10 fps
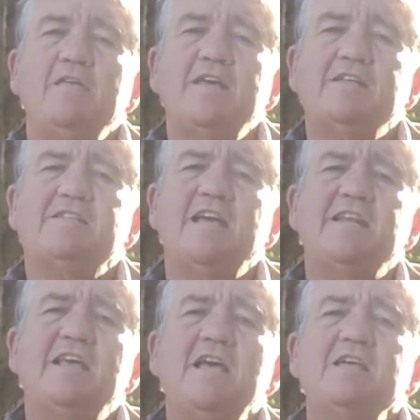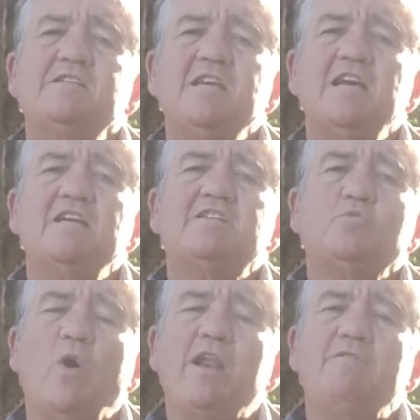They said, sing
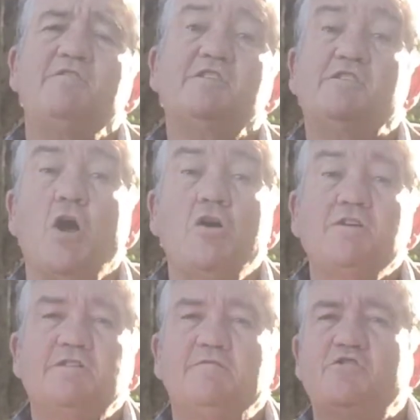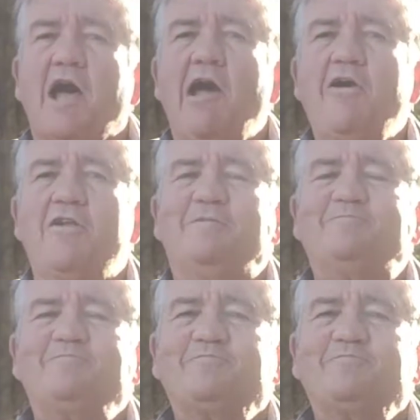us one of the songs of Zion.